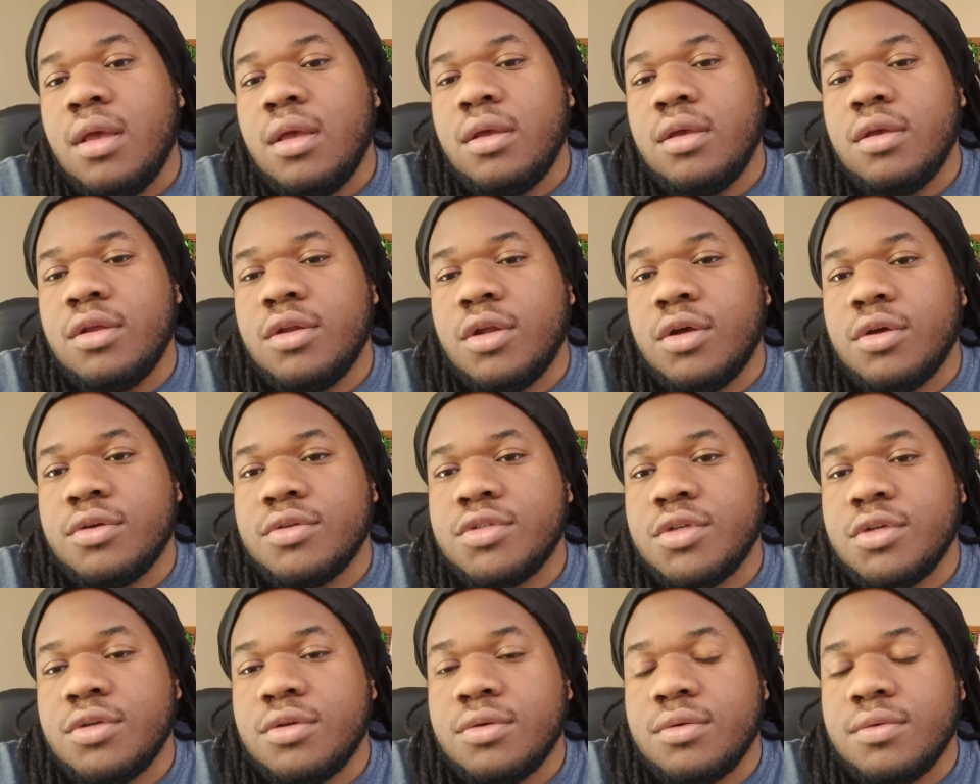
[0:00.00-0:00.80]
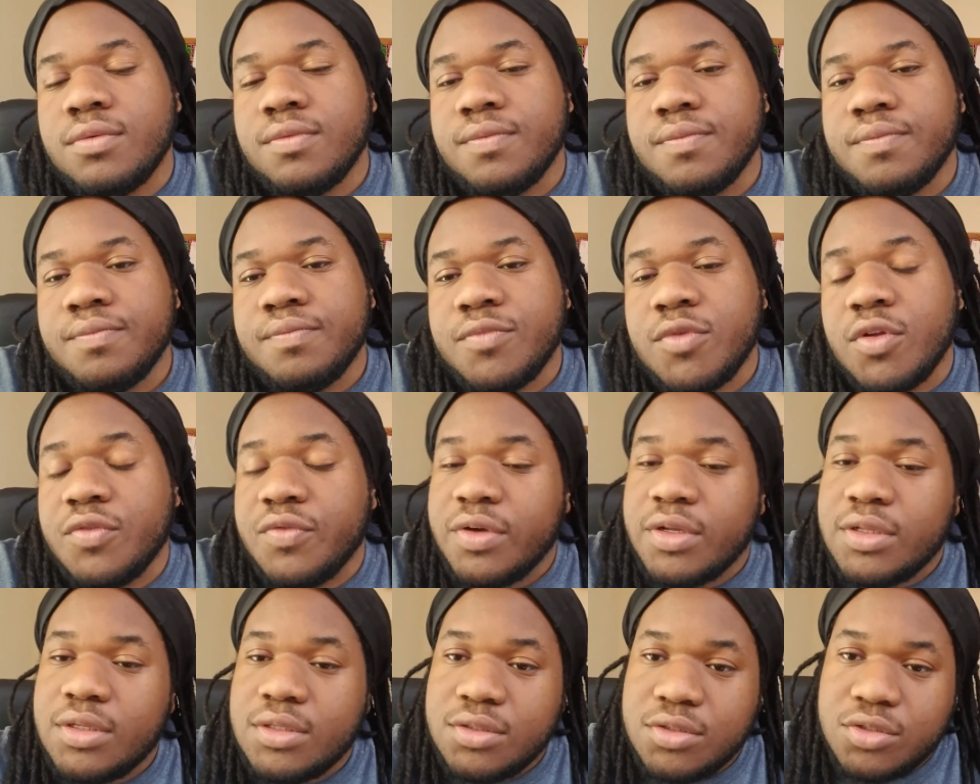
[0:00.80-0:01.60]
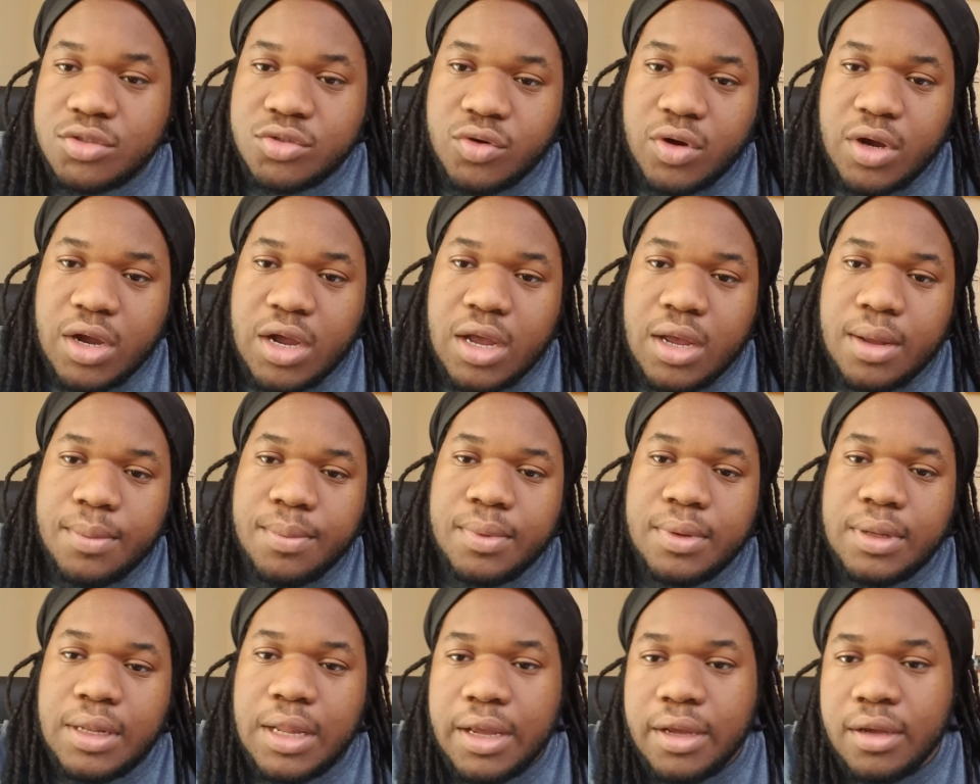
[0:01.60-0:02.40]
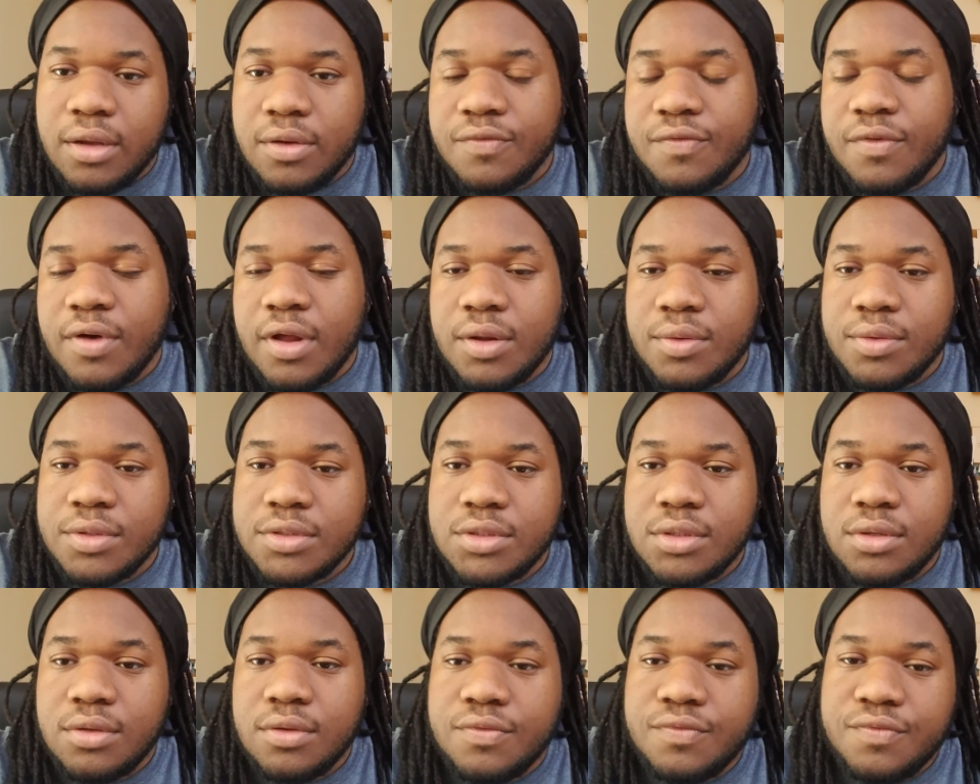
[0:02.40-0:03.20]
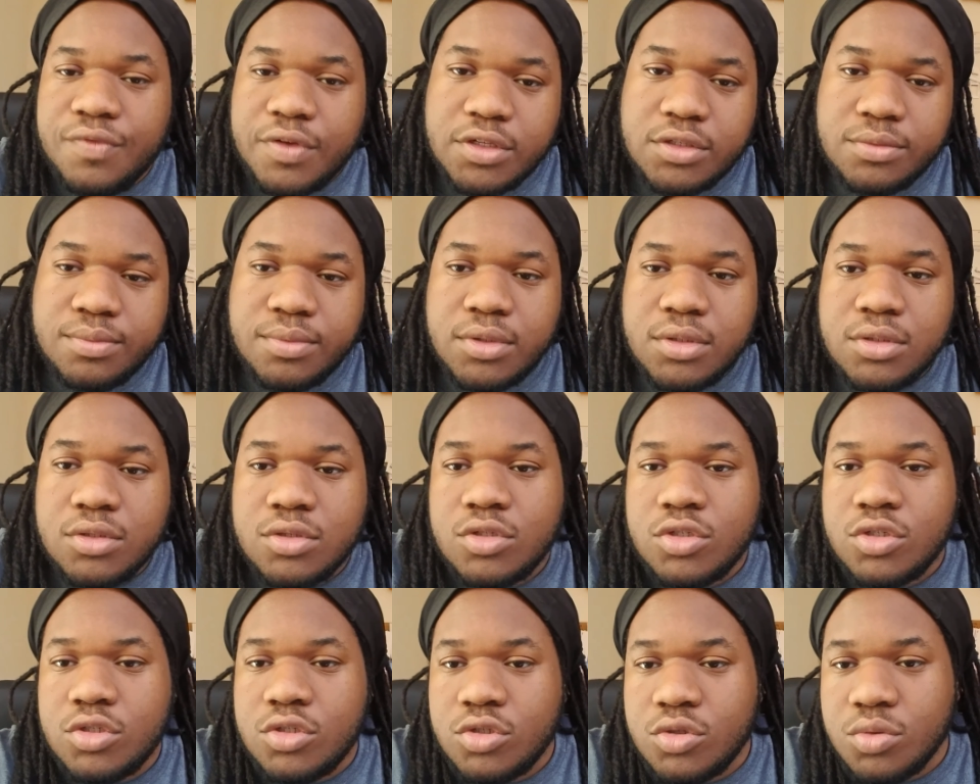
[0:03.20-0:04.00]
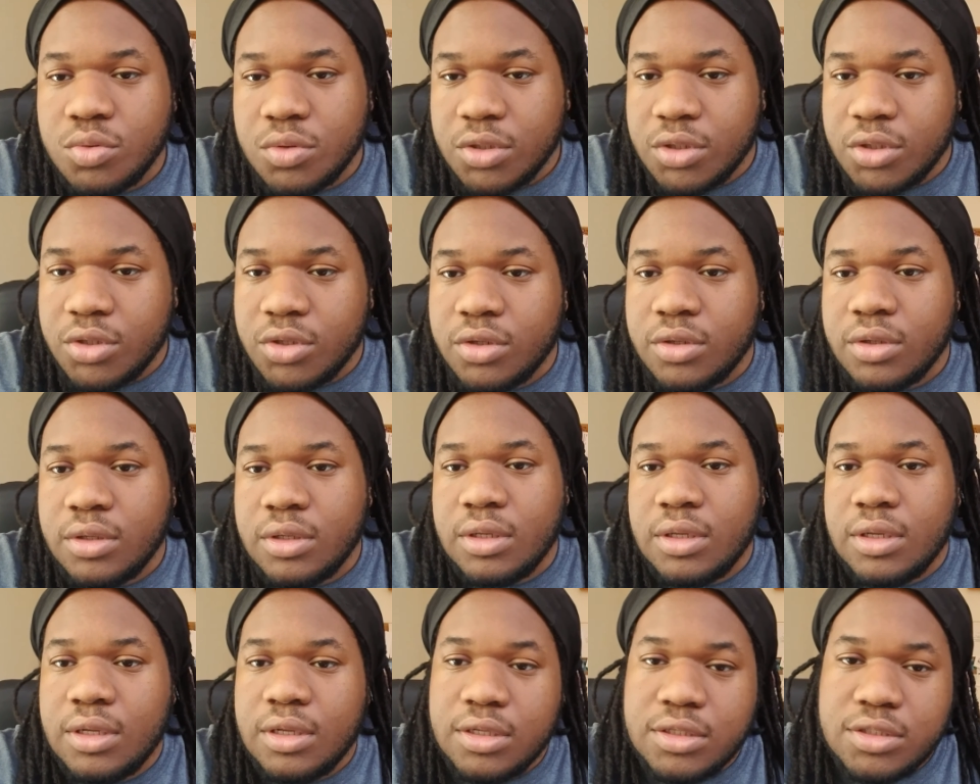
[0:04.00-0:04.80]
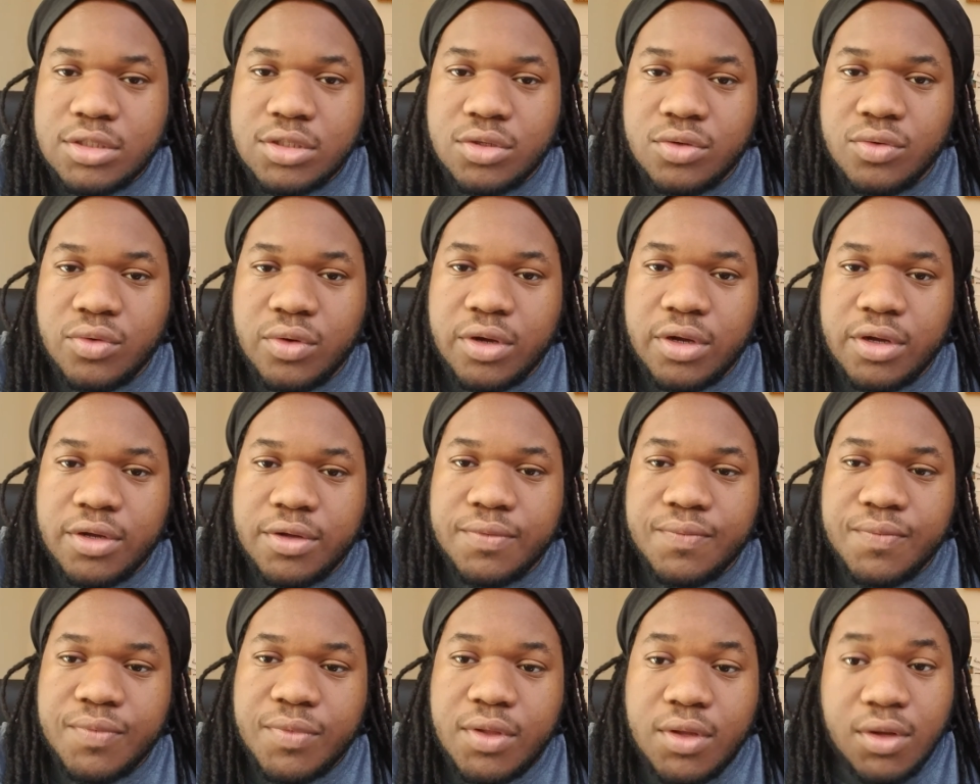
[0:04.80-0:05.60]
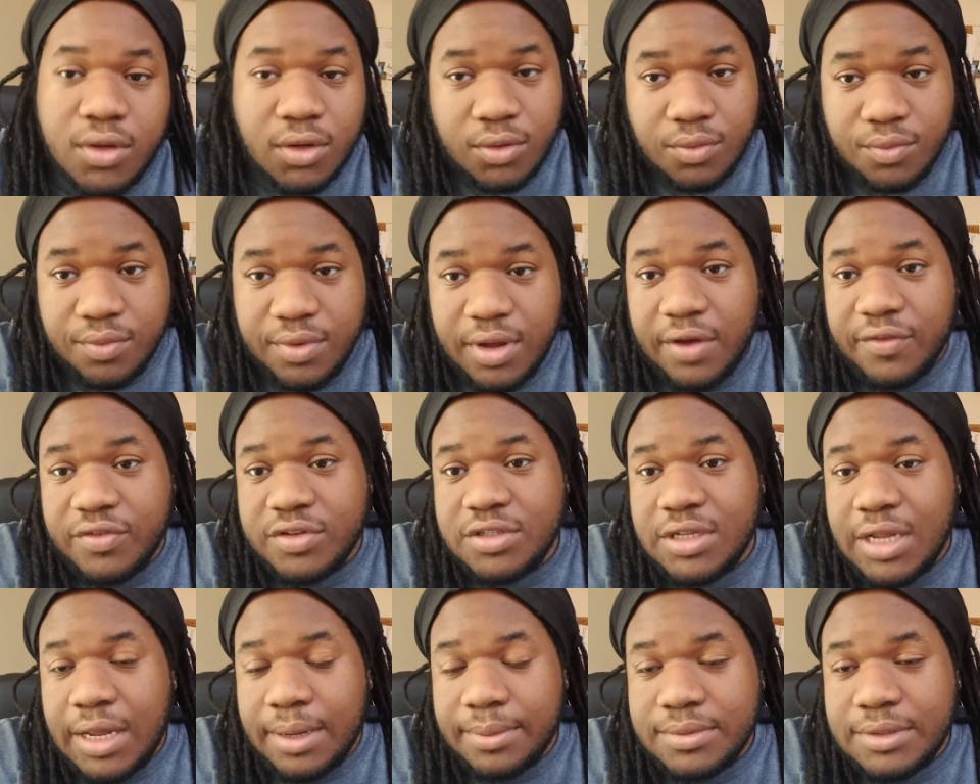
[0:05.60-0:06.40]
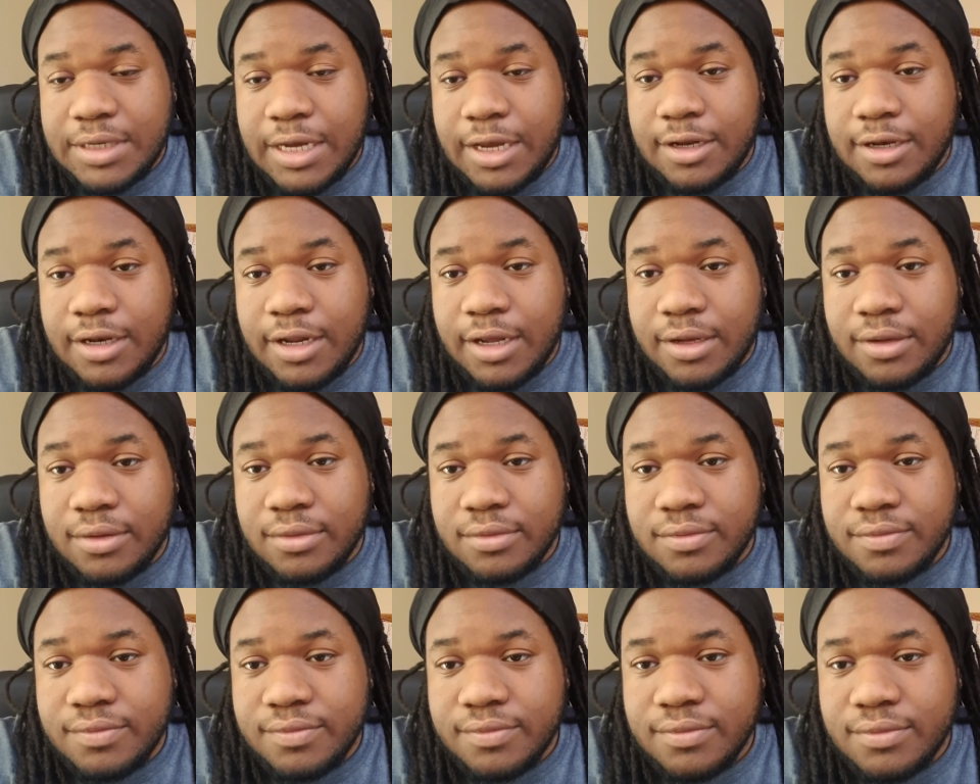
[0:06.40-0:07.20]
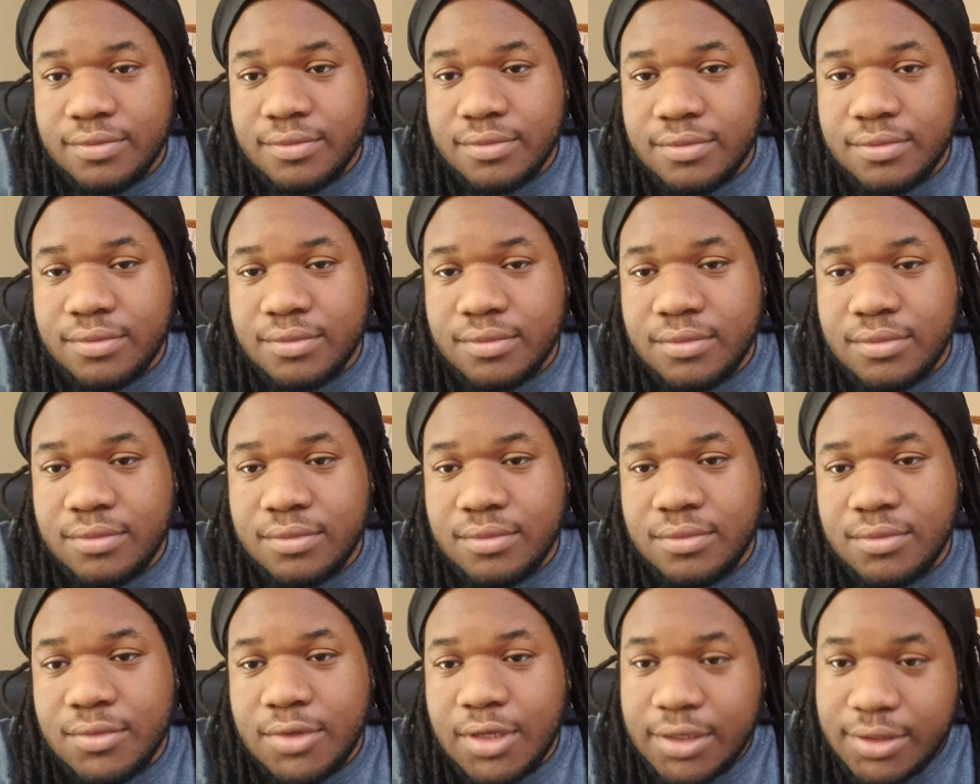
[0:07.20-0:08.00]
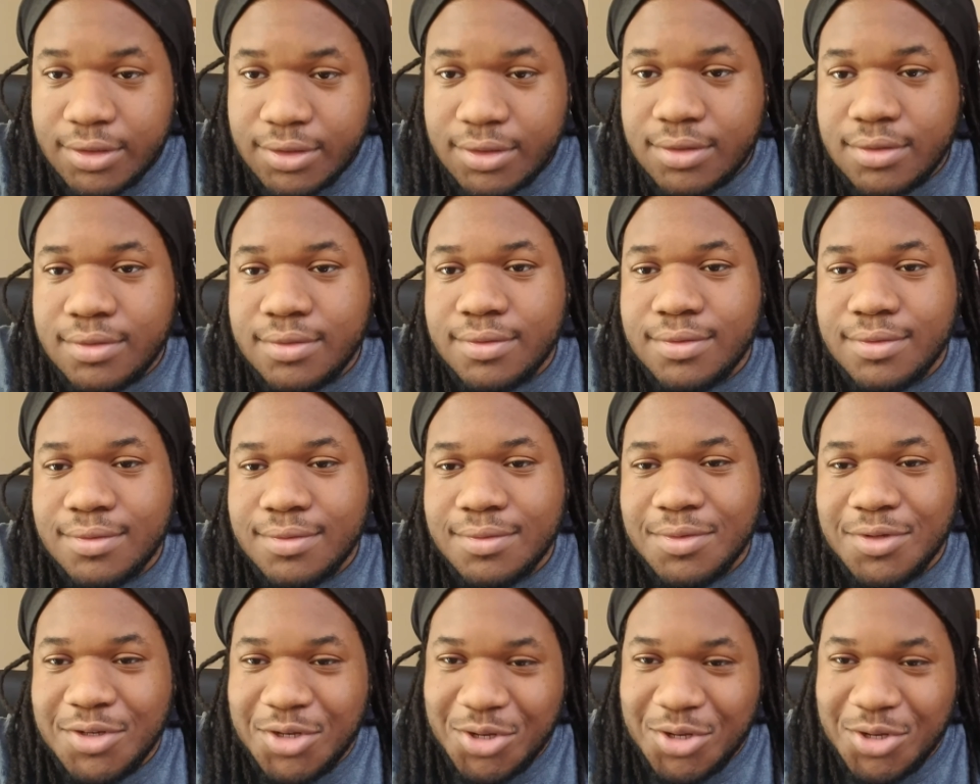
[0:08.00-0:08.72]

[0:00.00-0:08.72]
You know, so don't forget to subscribe, like, follow us on Facebook, Twitter, Instagram. We have a Snapchat now. Yes, we